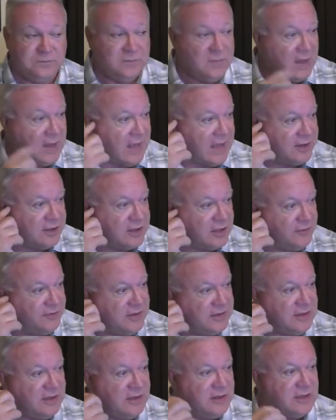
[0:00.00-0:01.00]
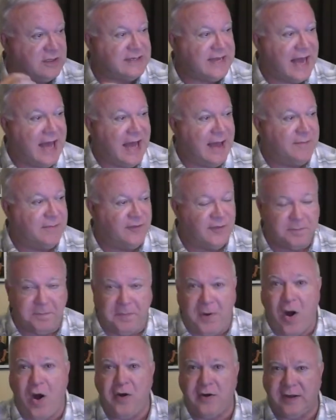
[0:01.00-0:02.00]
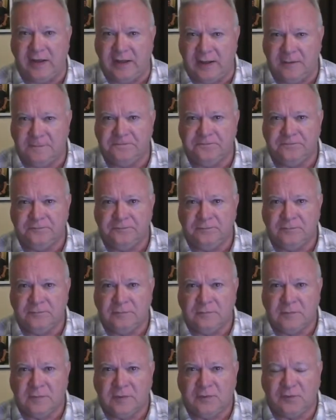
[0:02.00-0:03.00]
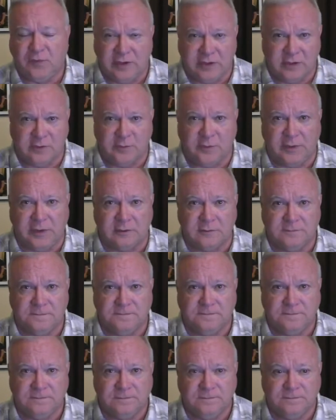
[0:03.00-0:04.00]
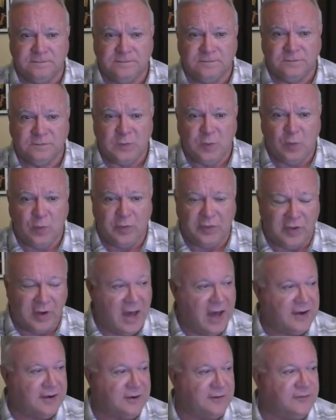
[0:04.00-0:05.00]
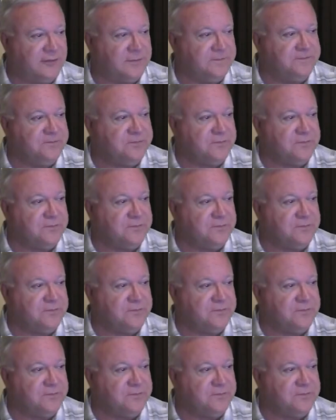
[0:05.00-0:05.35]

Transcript: And so this is a time of a party for Israel with a lot of